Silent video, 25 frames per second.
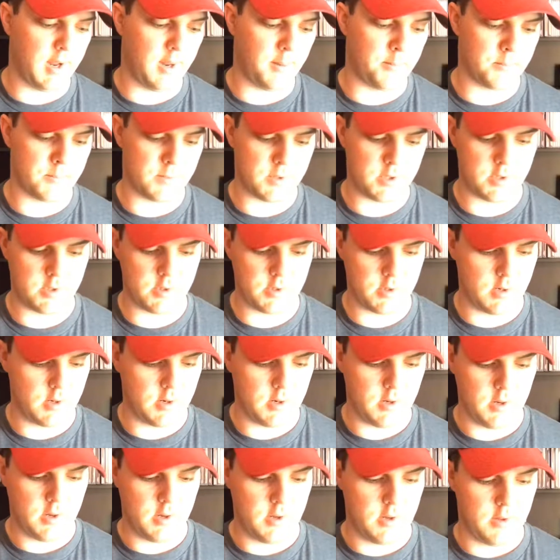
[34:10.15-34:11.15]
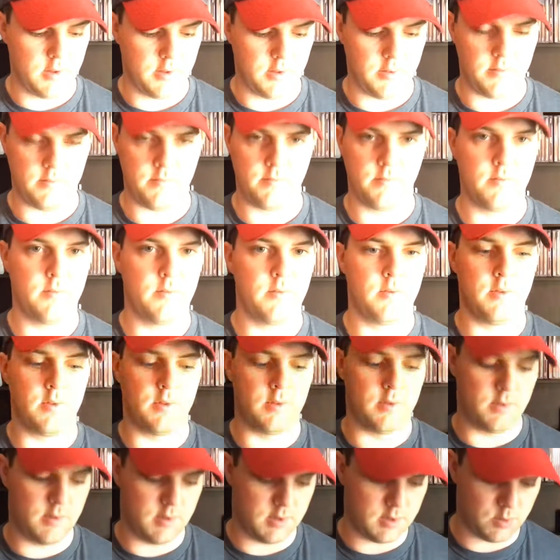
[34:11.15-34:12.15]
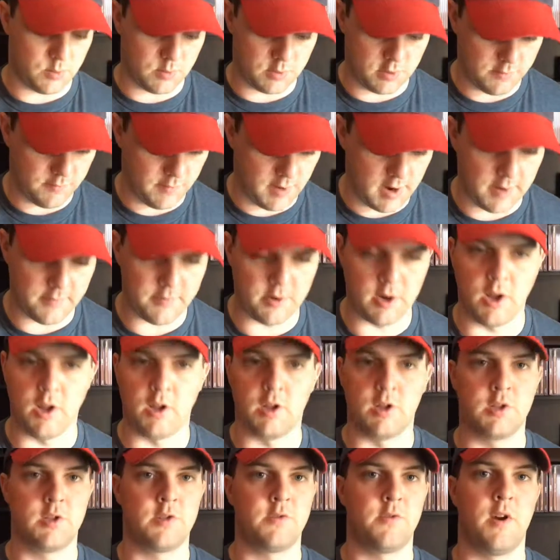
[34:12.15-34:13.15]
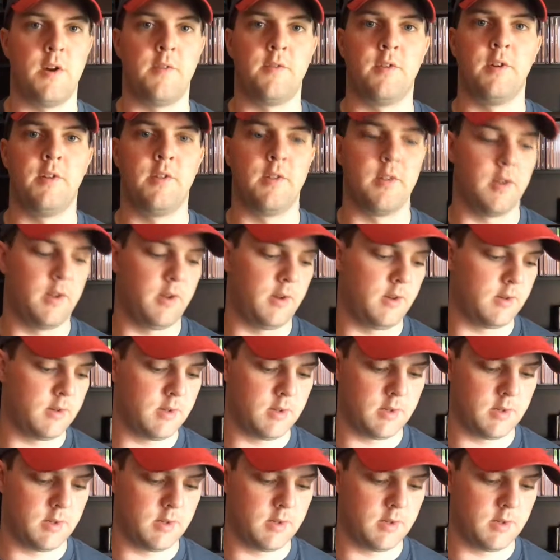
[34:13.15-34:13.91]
games. This was $5 for everything,